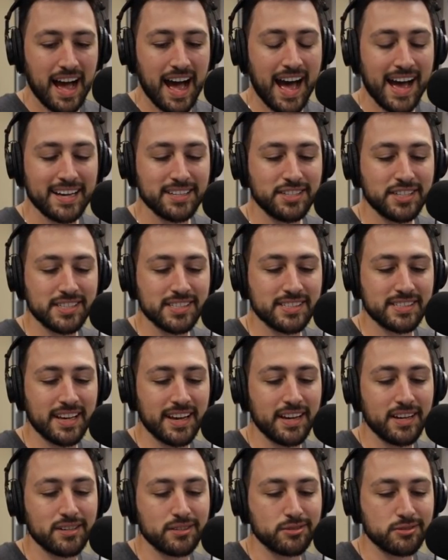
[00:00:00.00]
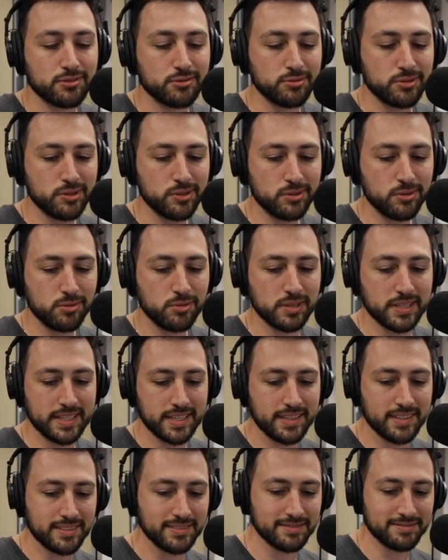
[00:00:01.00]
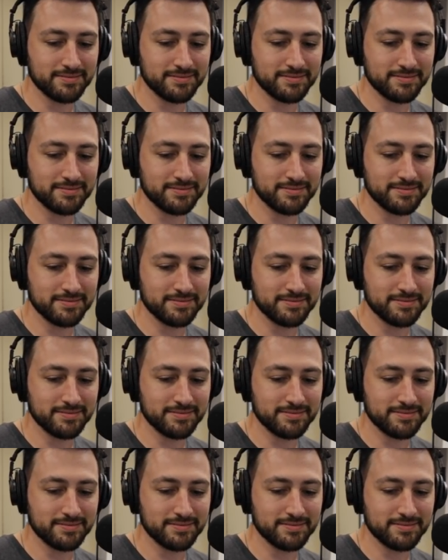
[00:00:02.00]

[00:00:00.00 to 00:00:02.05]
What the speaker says: I just say go screw it.